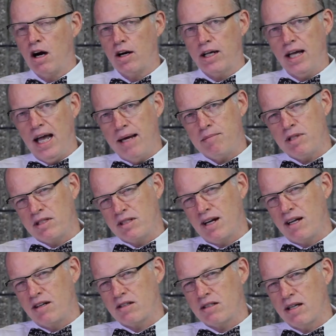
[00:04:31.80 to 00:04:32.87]
Our game
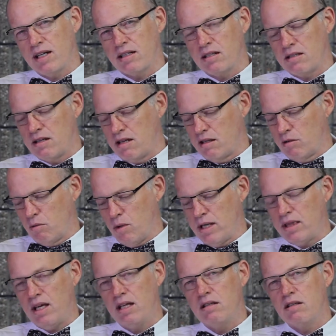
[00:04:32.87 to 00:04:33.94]
designers like to say that
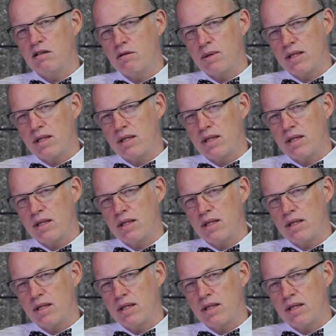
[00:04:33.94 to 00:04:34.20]
what they do